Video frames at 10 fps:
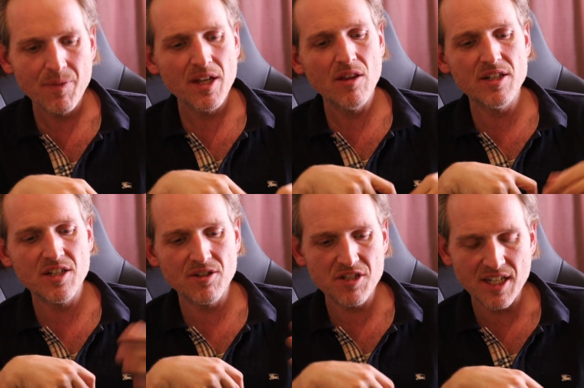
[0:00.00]
Let's
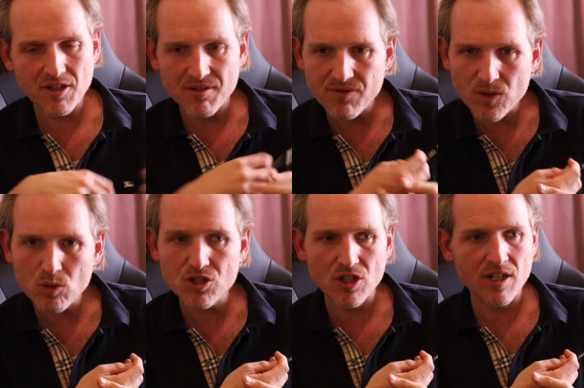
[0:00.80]
understand our
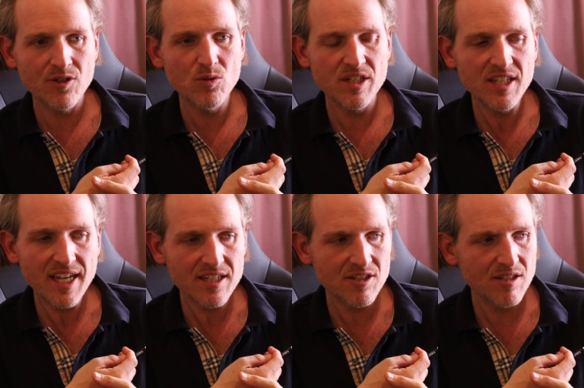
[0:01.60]
future and who can take
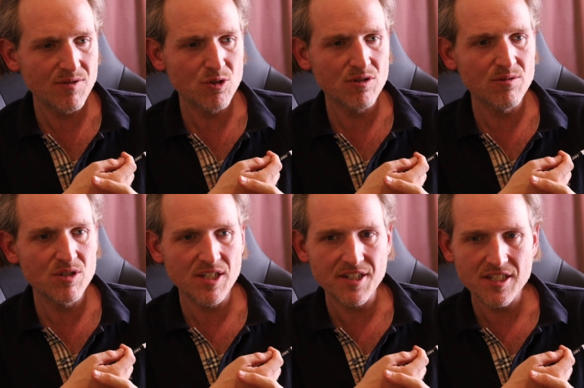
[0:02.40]
us into the future through
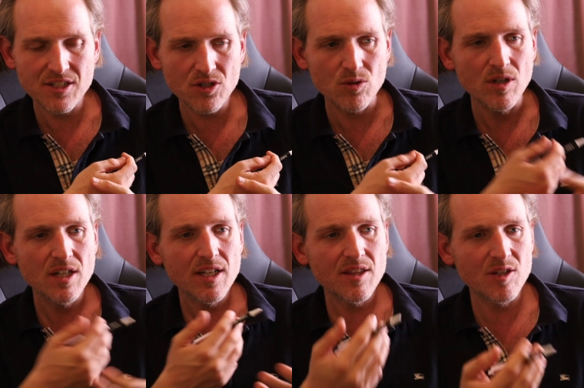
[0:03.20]
62.
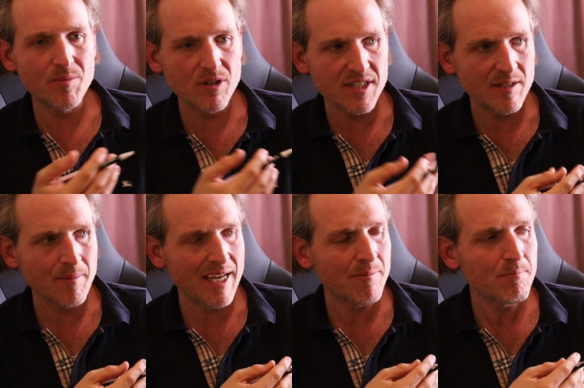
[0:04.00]
The ability to
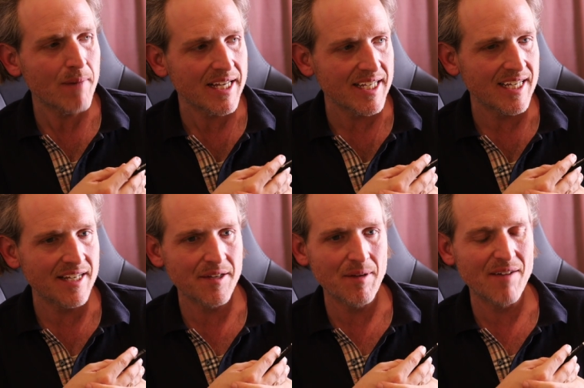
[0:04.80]
make money and
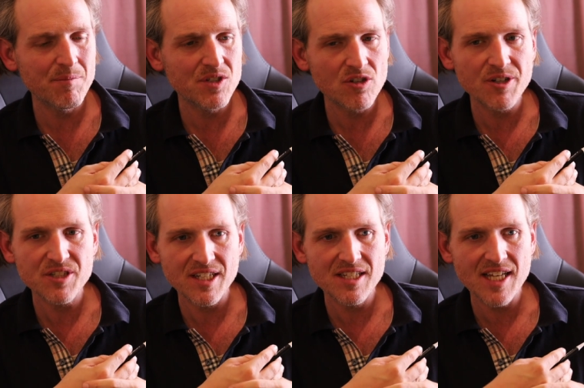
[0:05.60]
have material
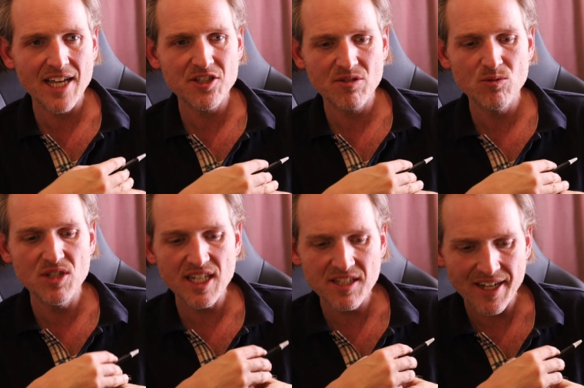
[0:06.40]
success through
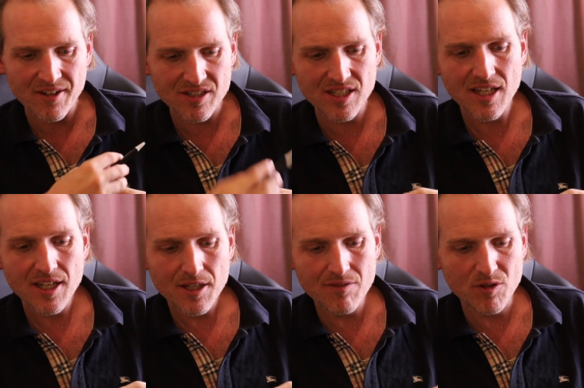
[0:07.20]
details.
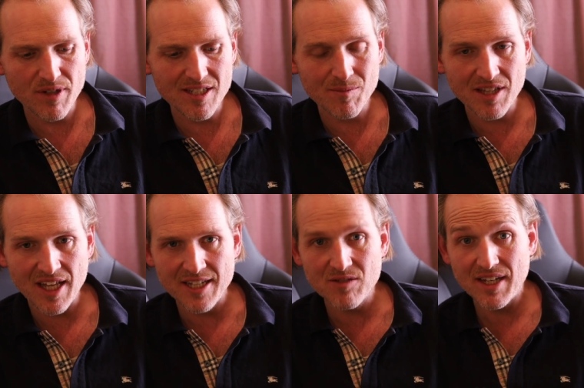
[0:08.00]
If you read some of the
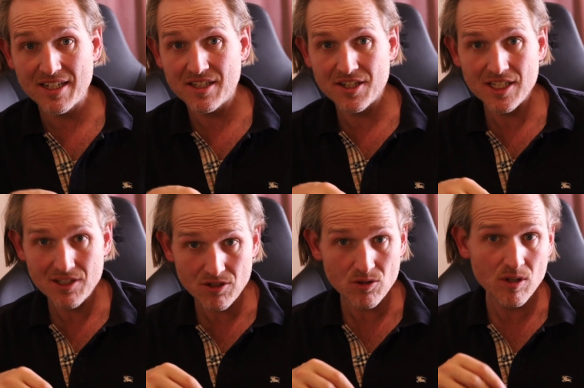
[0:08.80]
lines of gate
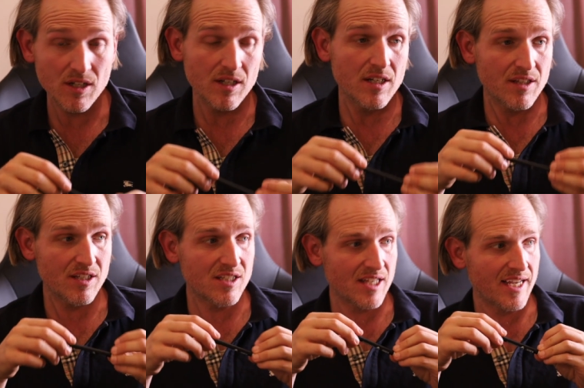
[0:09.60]
62, this
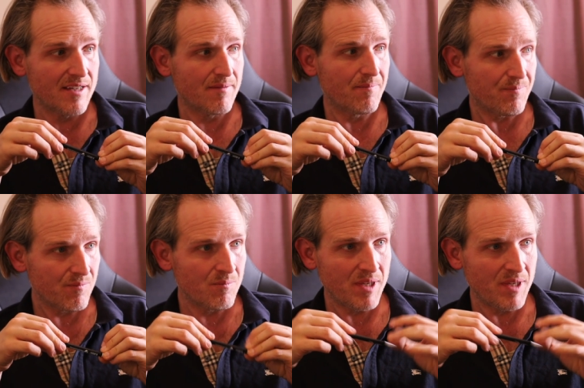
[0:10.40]
is like
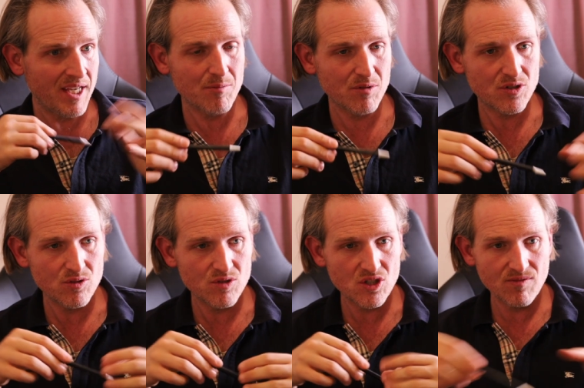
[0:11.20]
being able to
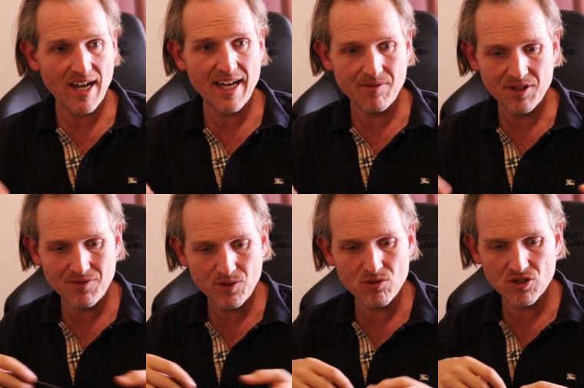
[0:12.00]
survive in the
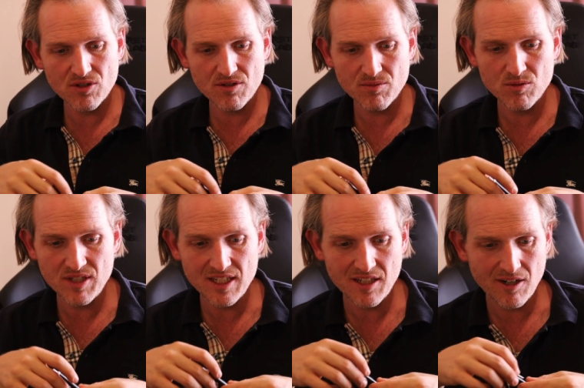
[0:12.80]
future through
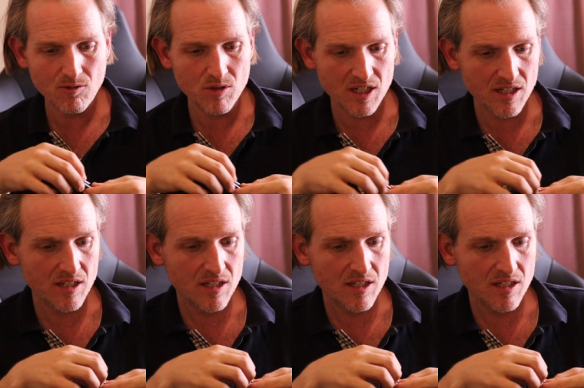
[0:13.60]
detail work.